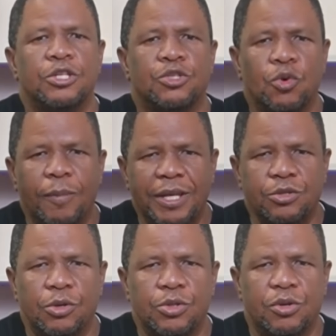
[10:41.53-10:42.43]
Zuma's
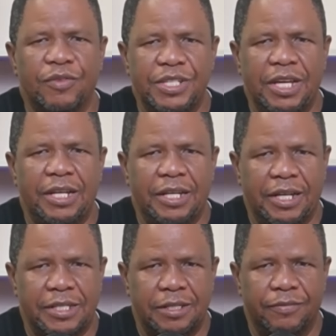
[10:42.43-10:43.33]
controversial
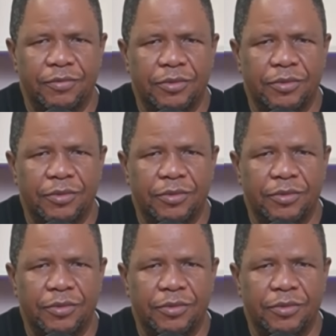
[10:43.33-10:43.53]
legacy,